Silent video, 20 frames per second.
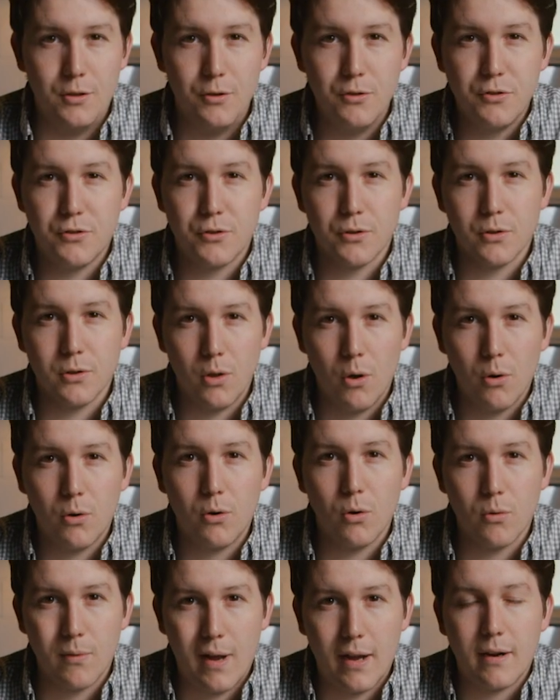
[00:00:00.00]
Use your
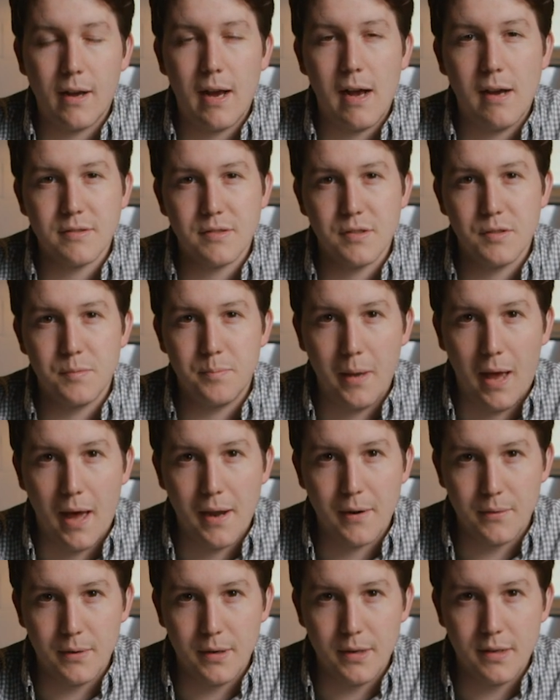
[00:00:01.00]
local rental house's
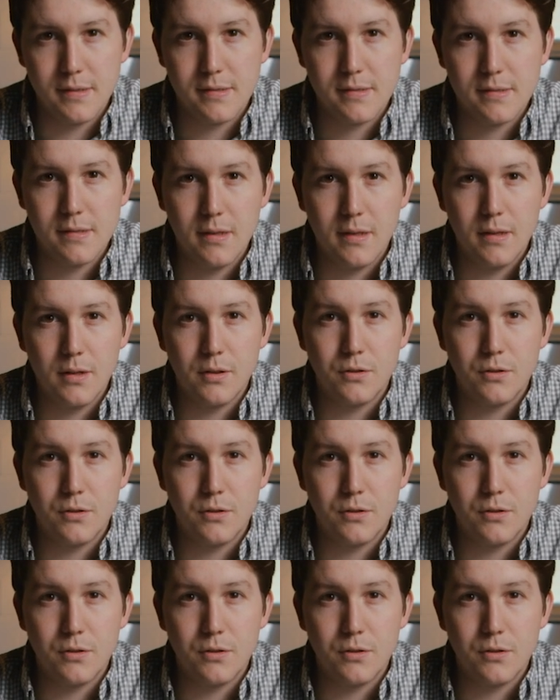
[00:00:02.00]
batteries.